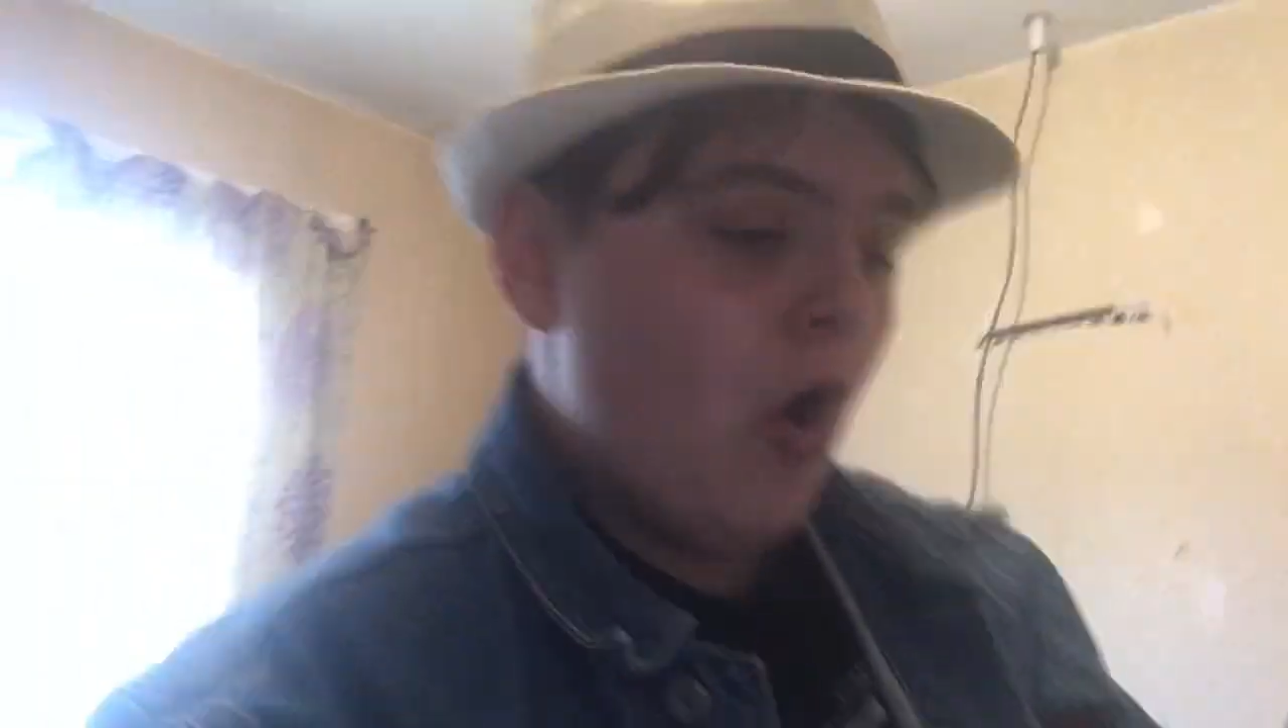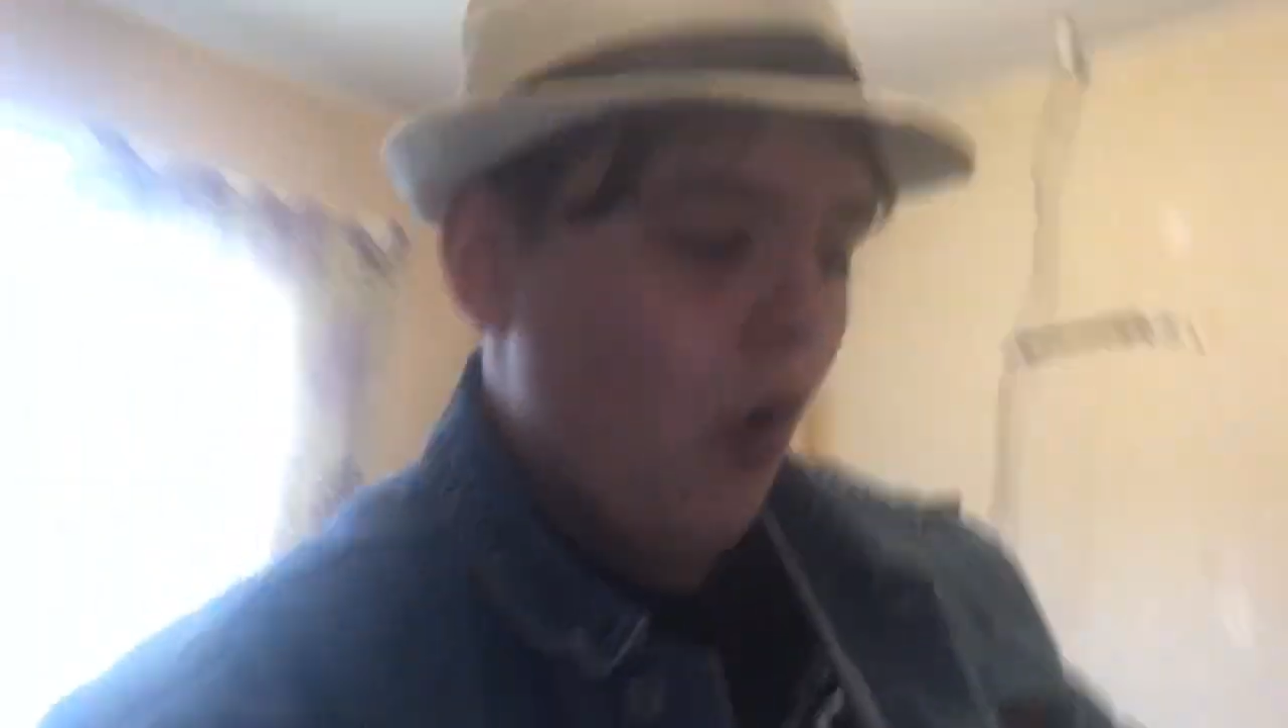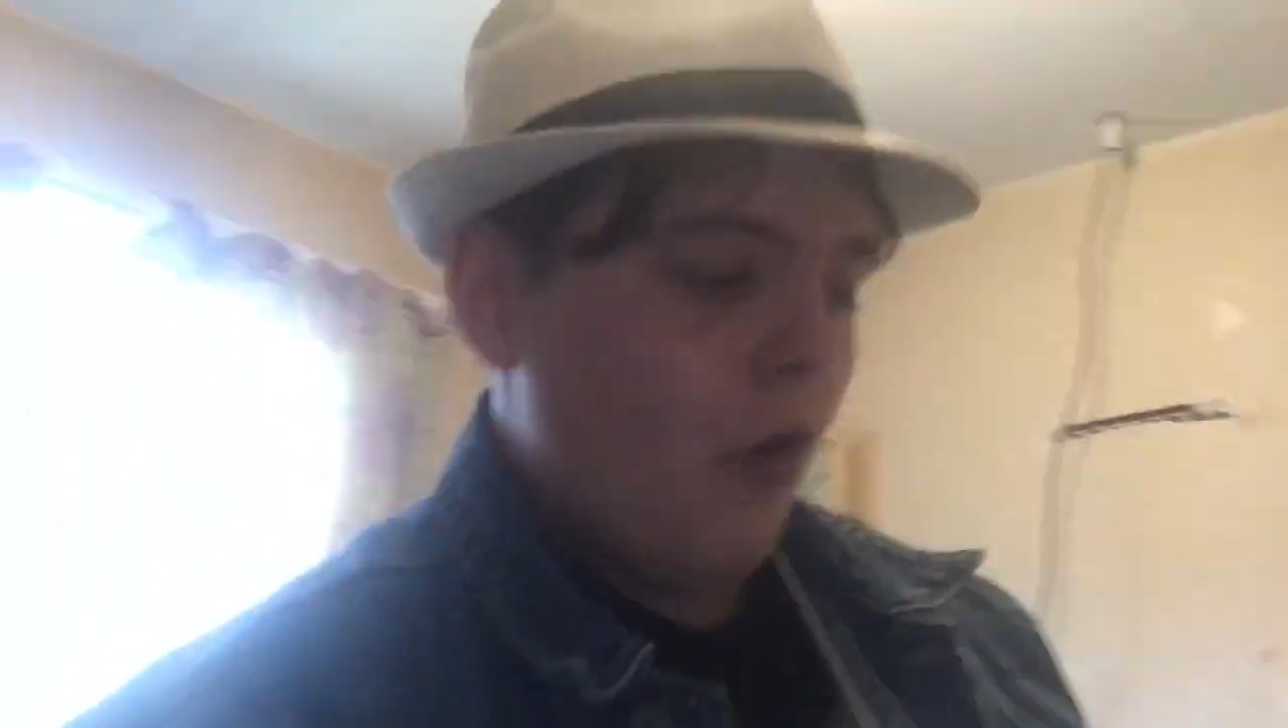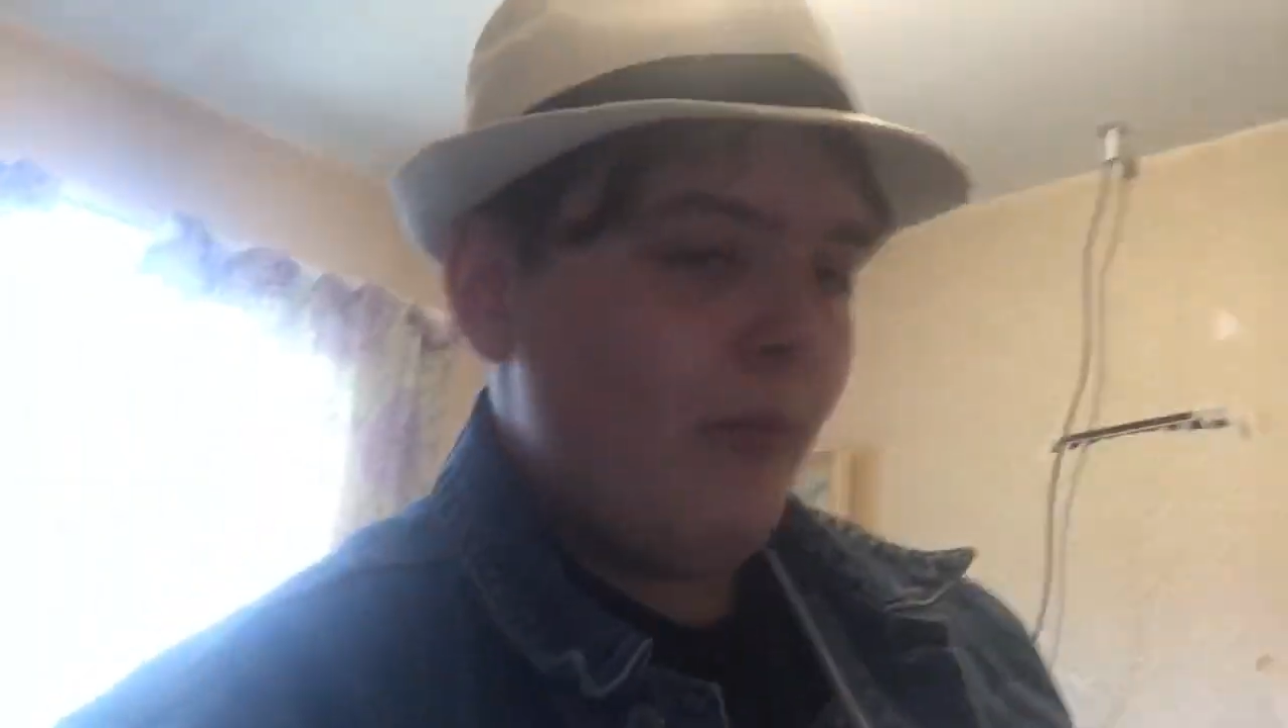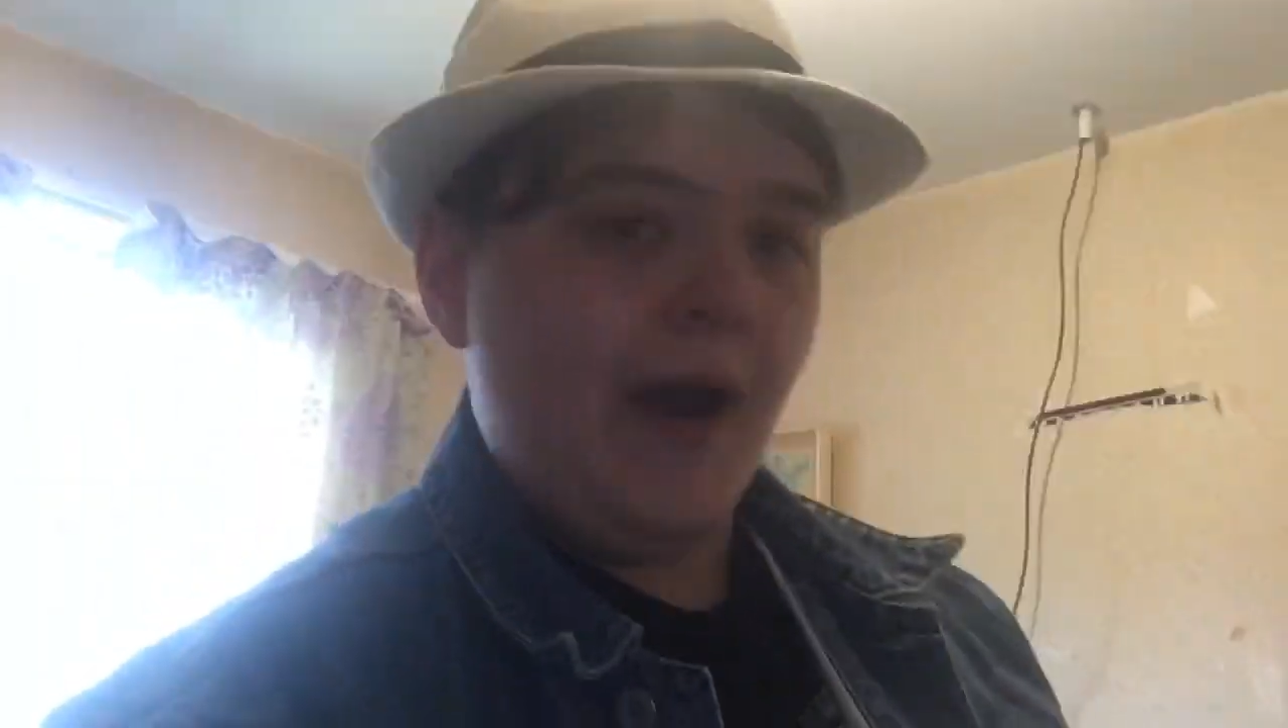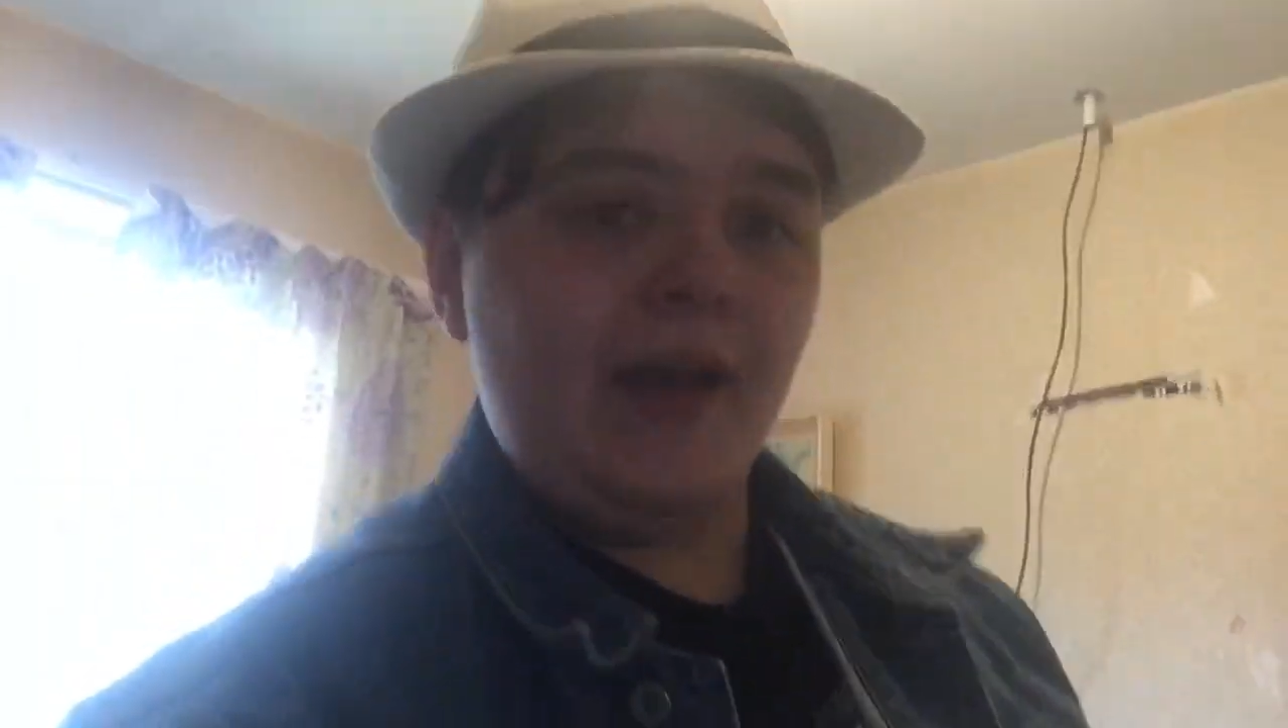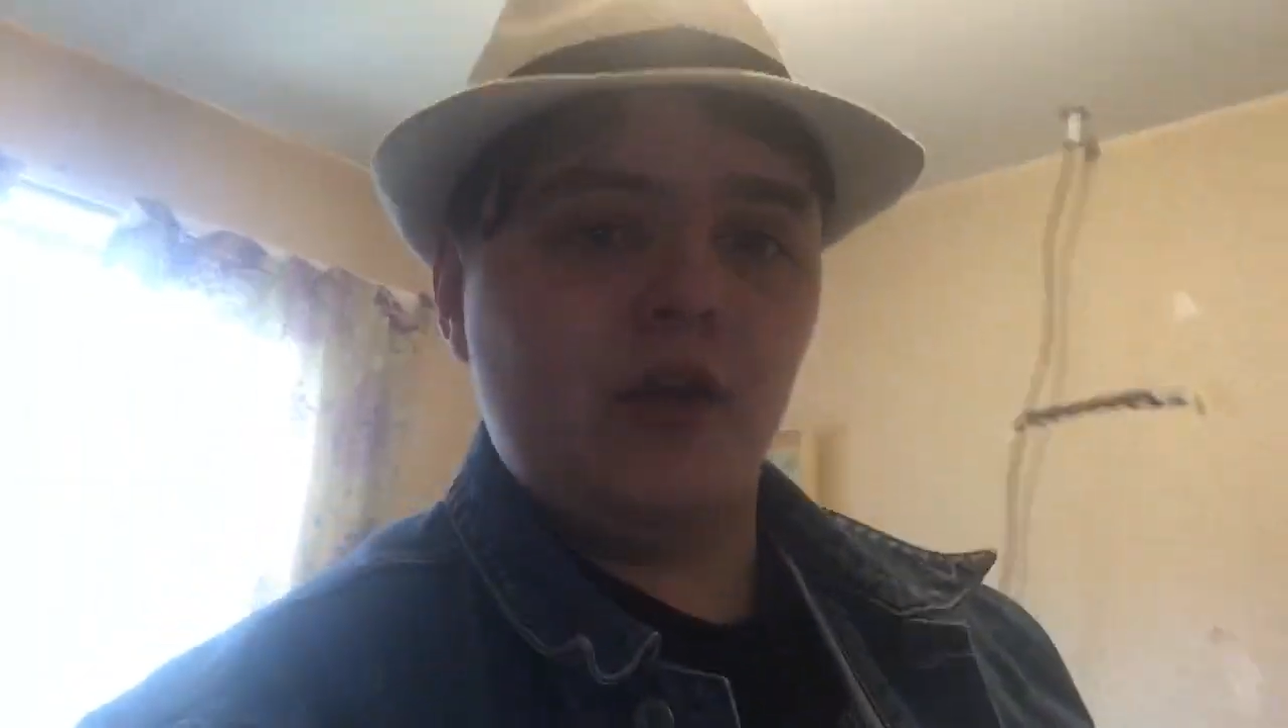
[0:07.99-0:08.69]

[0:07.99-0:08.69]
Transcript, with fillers: Oh, my